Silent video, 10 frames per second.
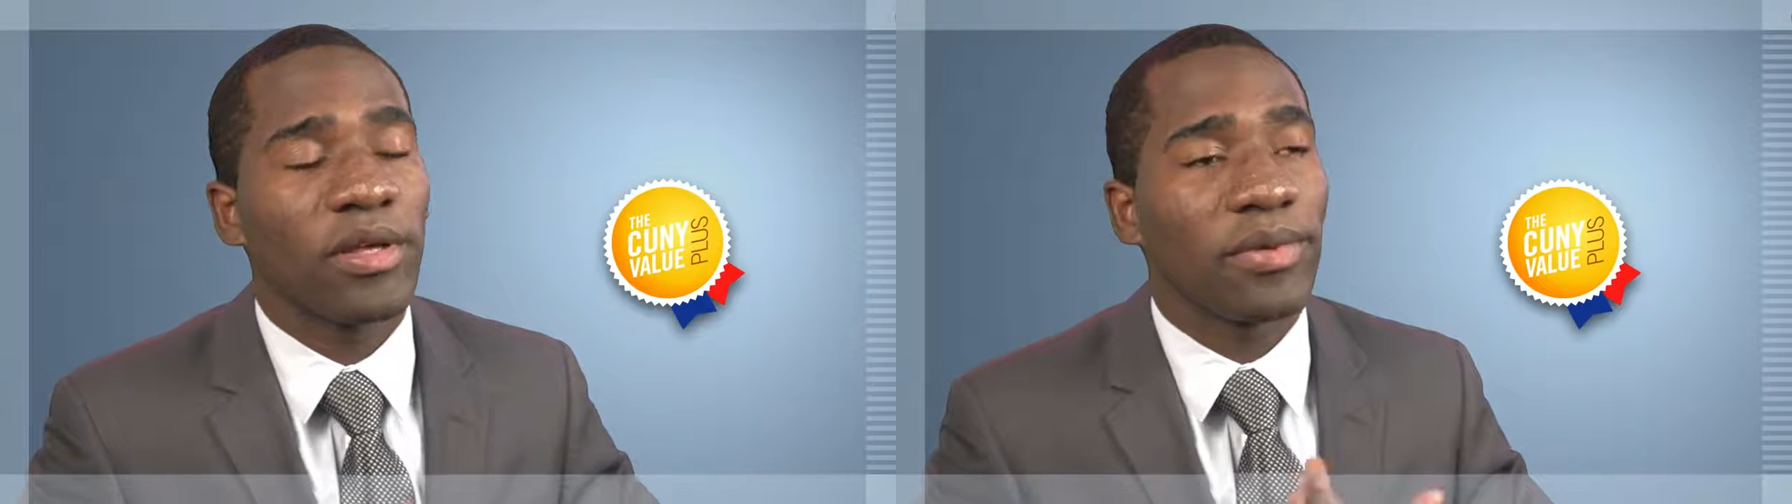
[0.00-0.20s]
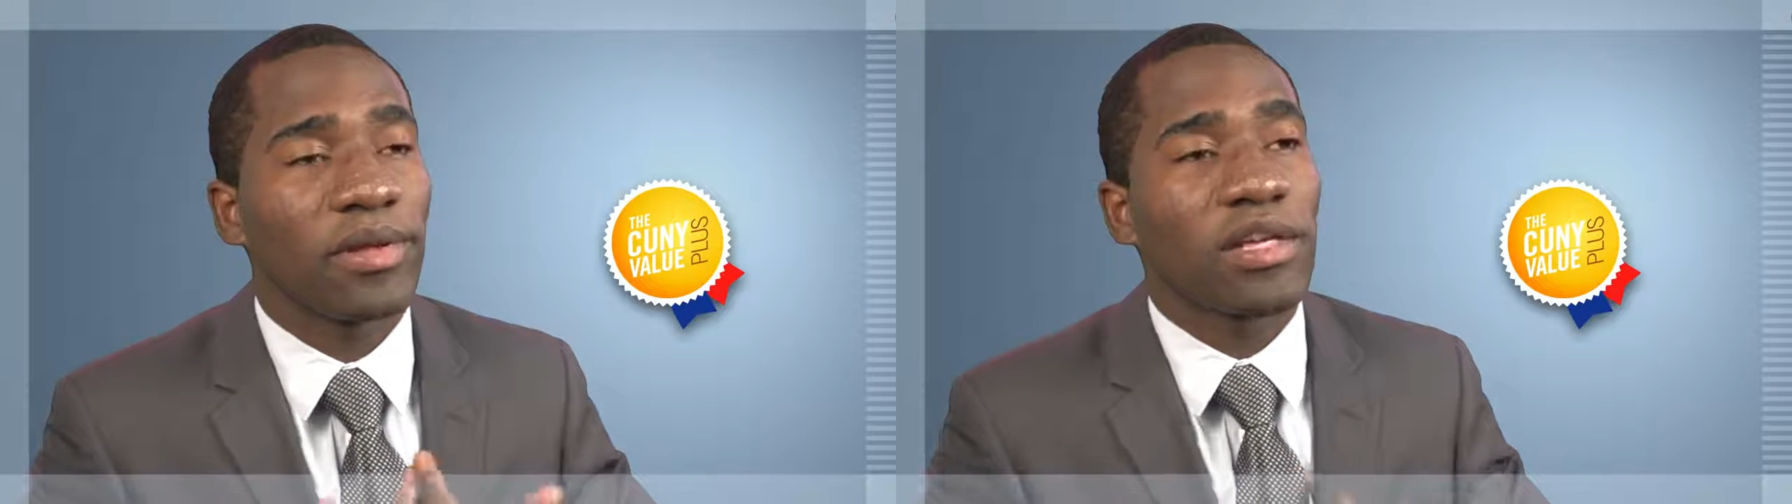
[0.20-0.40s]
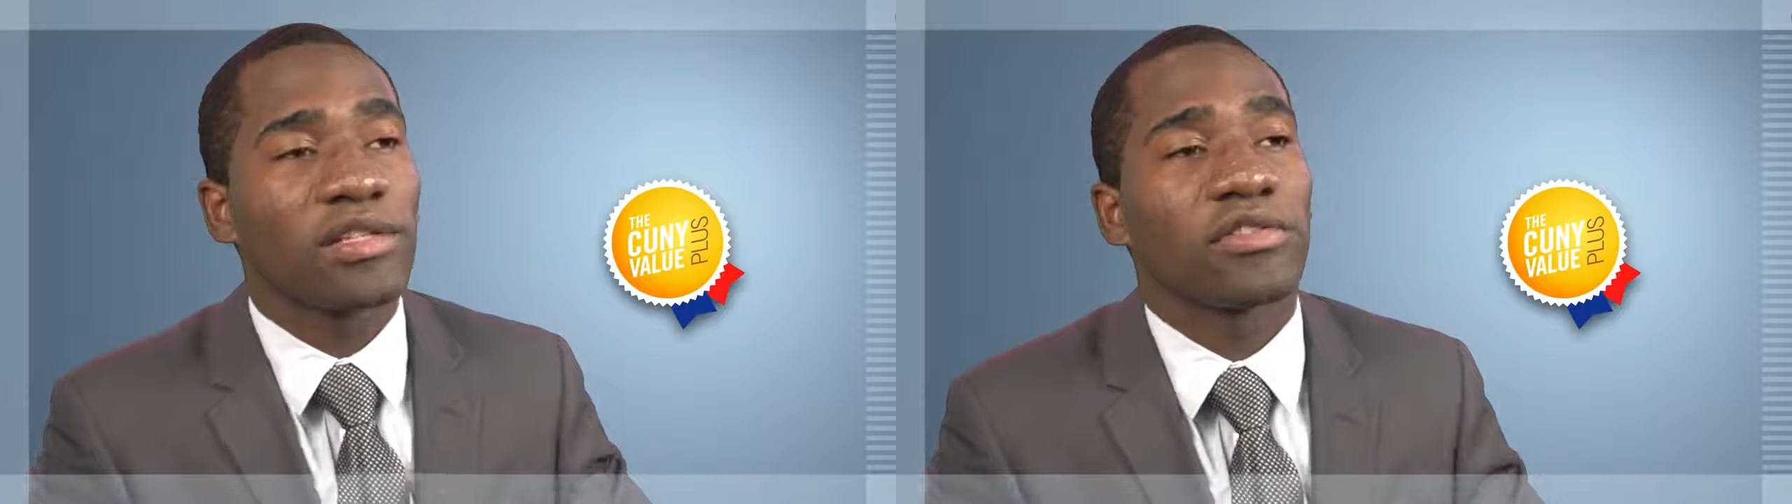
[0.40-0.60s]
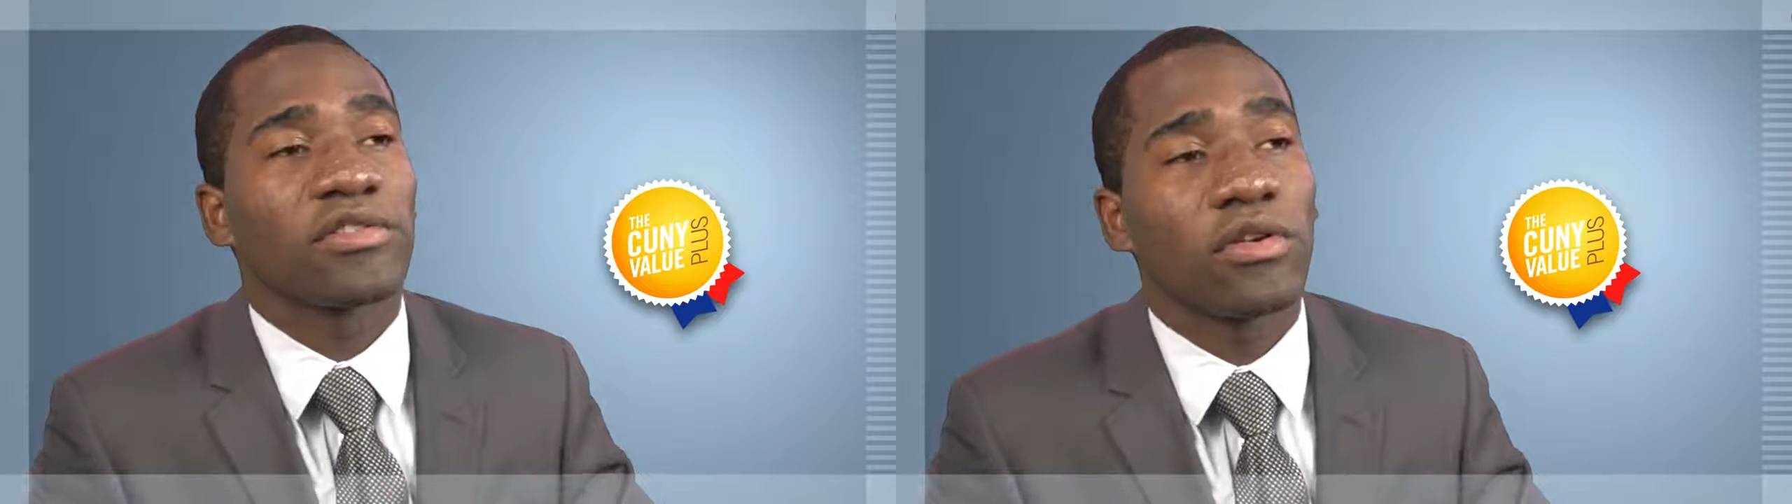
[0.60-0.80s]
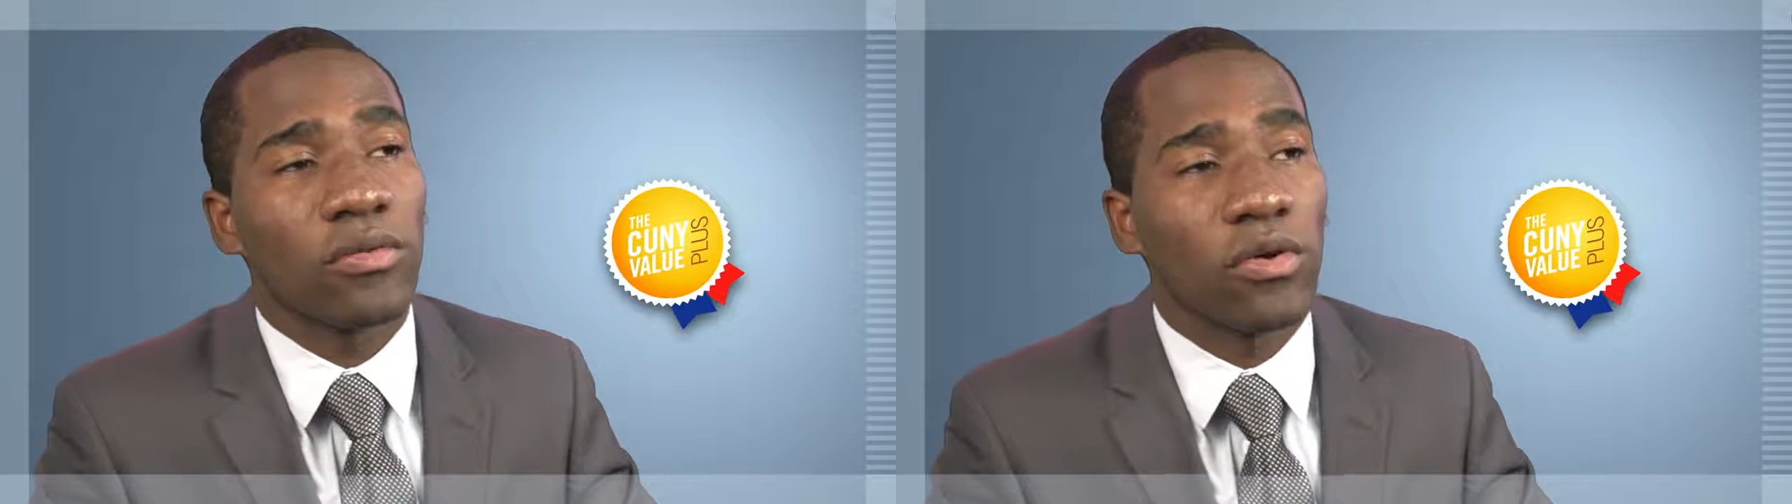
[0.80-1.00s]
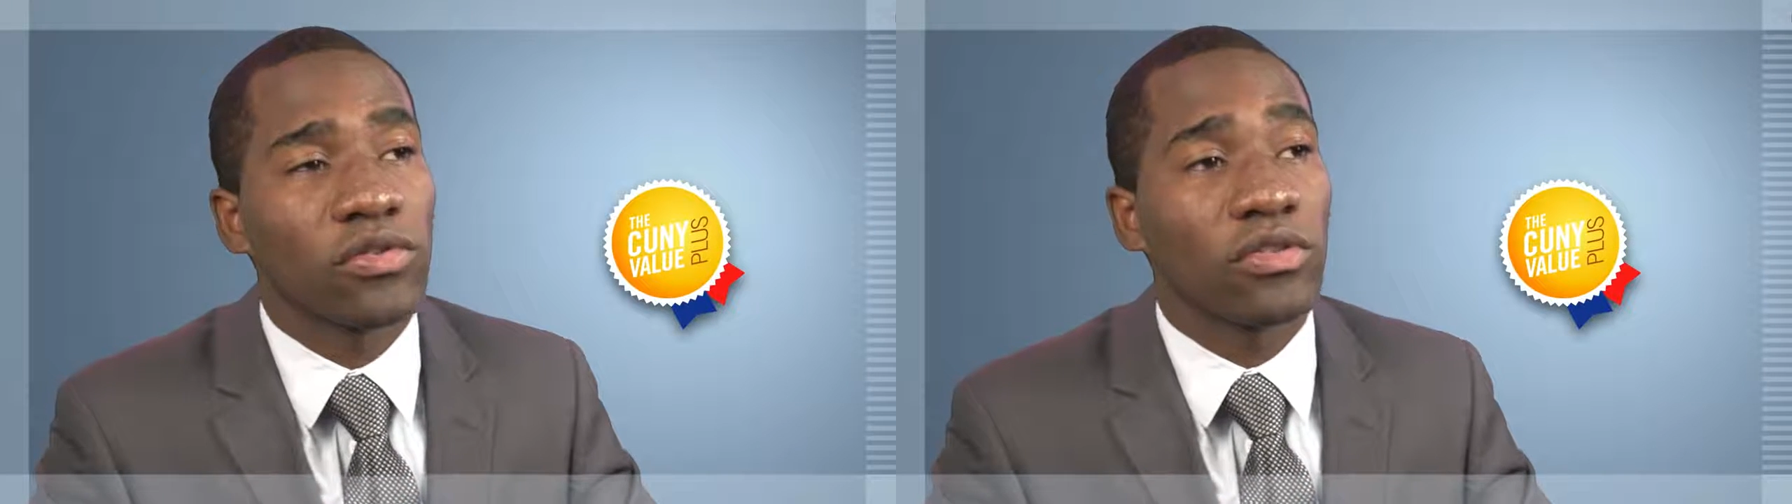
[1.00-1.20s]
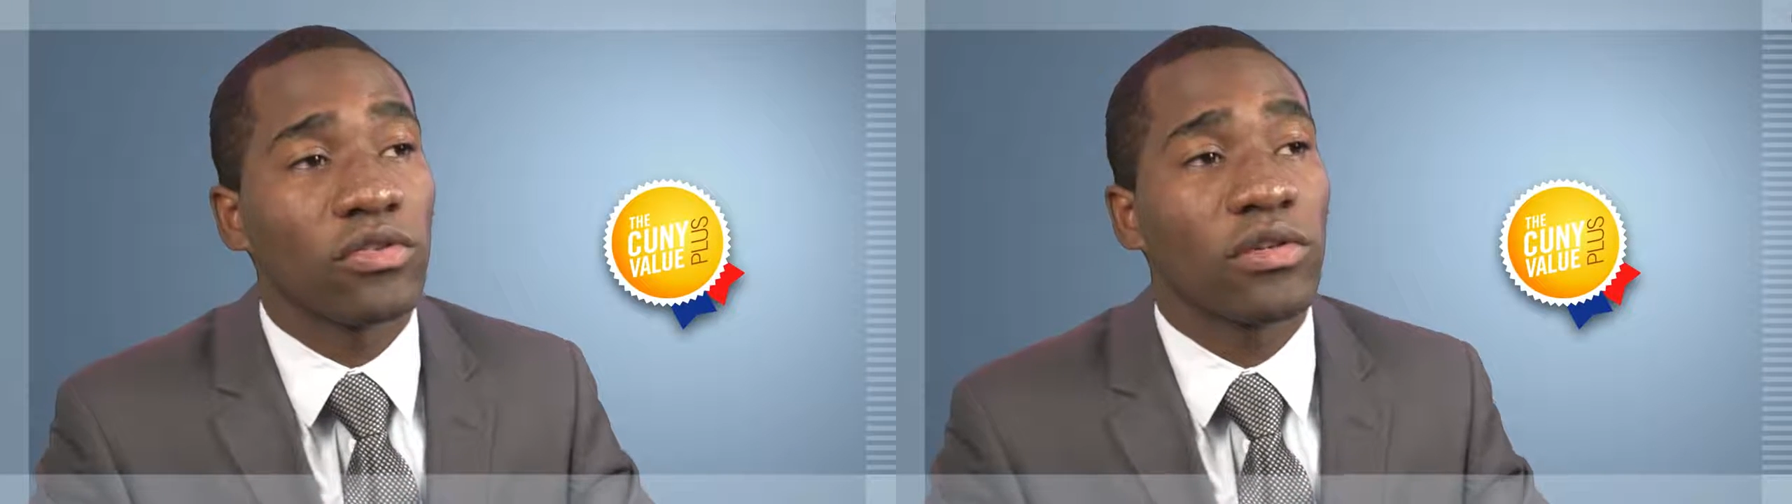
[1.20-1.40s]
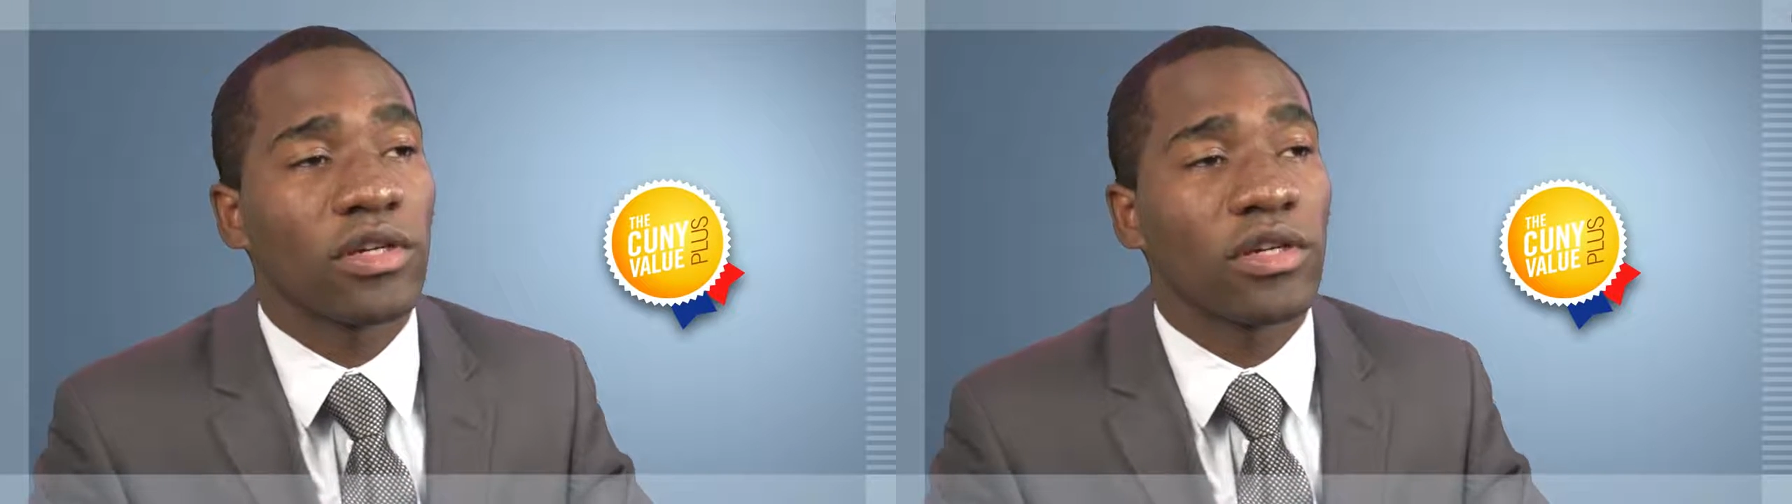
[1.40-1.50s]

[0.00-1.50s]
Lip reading: be placed in certain roles and